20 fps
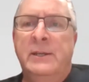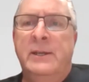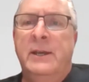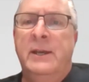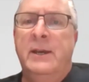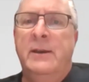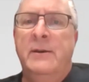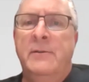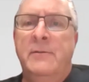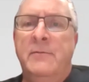
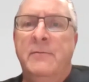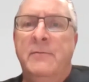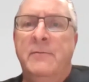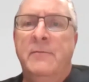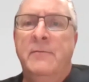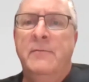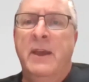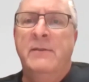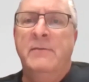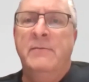
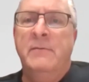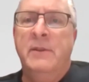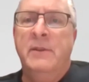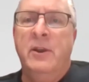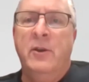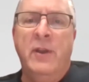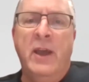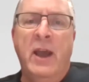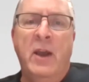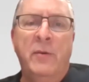And
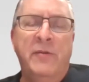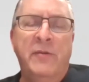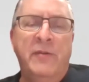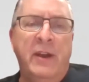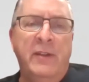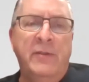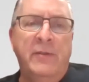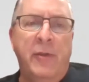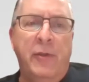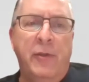now we've
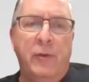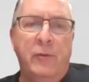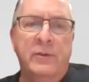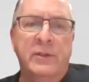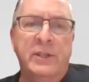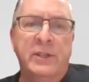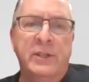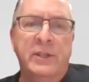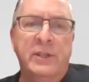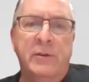got the
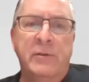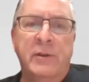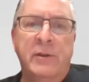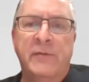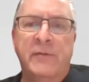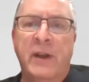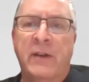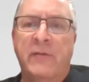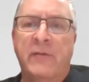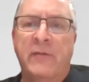third tier
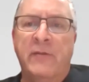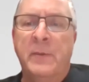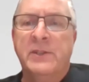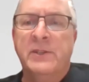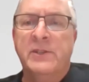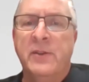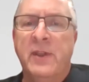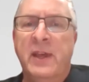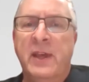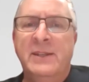of
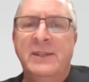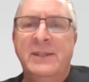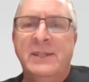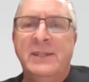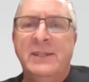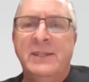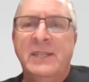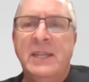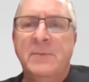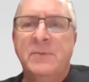government. So that
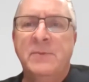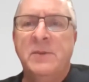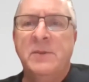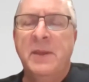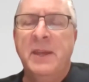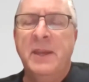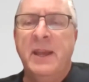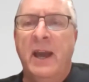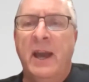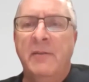seems to
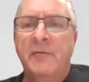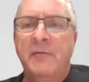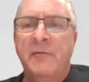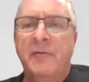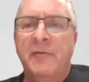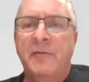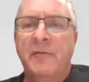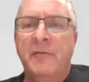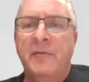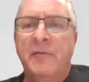be kind of
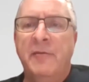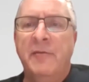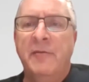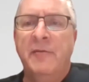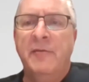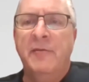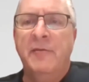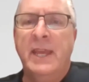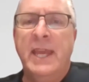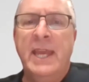the
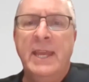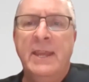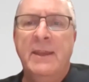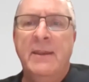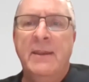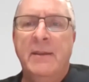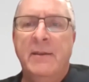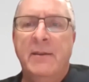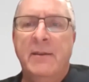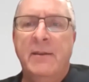
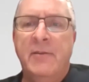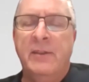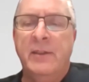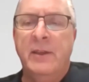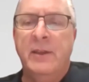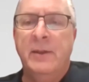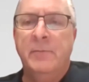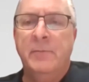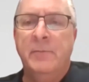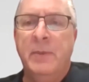key thing
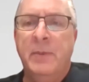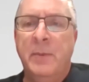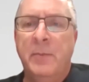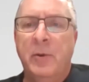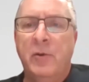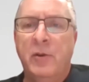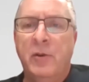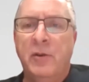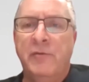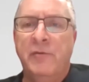that people
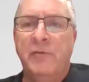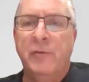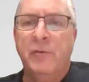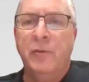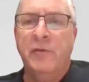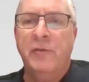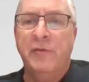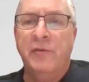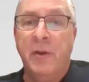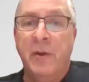are looking
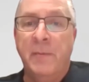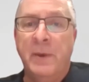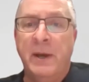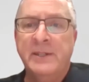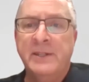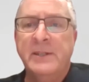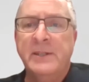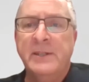for from us.